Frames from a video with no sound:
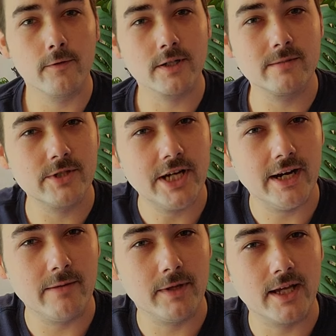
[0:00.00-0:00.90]
for some
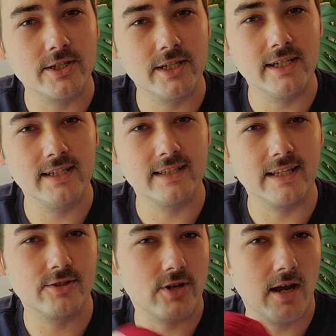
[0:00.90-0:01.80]
cherry plushies
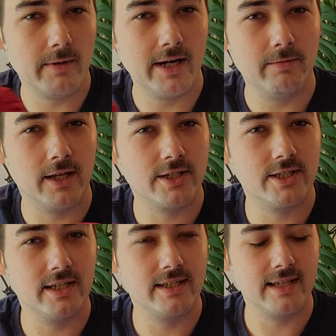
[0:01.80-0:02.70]
and strawberry
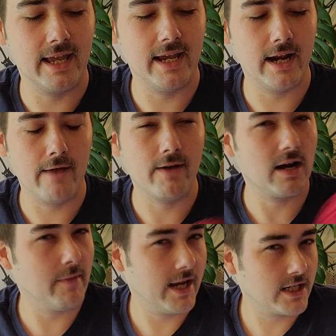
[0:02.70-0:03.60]
plushies, and I've
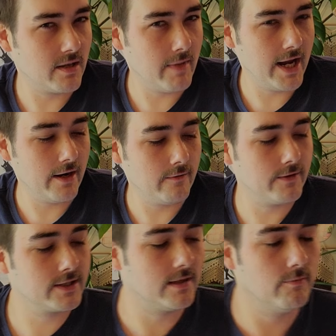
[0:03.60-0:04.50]
got to make a tomato
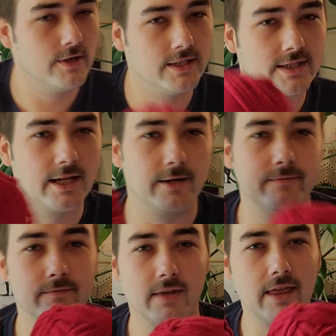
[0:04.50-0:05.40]
for someone, so
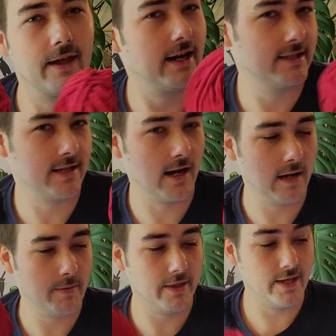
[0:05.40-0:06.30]
thought I'd stock
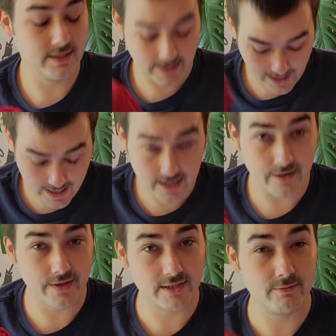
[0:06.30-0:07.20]
up on this.
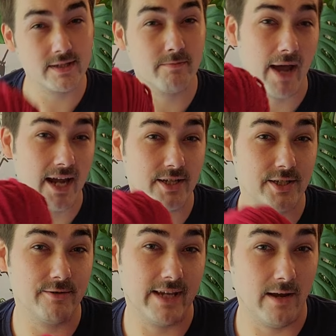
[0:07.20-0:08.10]
And this was buy
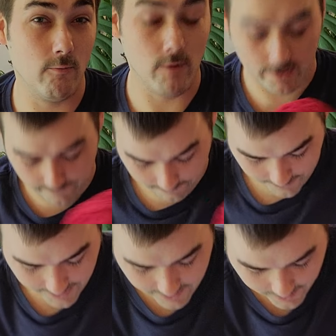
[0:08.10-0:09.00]
two, get one
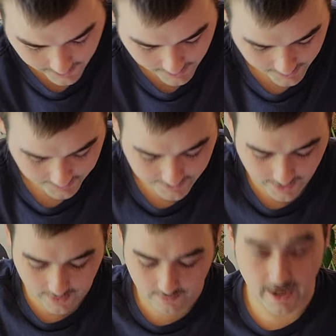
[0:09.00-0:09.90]
free.
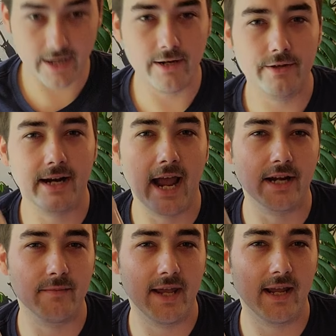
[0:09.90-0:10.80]
So I knew that I
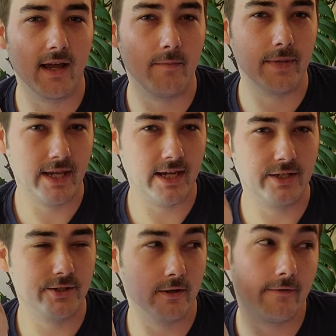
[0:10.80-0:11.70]
had to make a
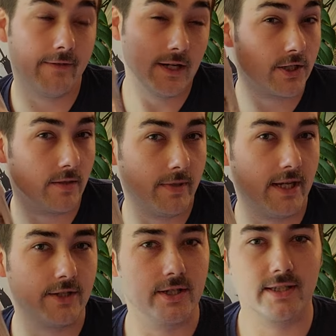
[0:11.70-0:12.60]
peach or finish a
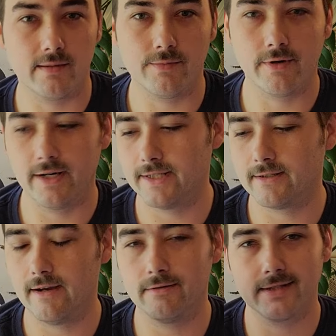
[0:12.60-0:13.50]
peach at some point,
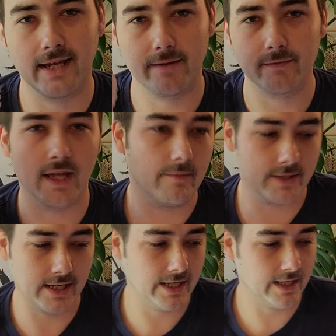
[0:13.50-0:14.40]
so I was like, I'm
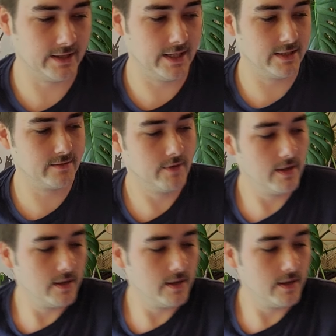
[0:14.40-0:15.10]
just going to get this.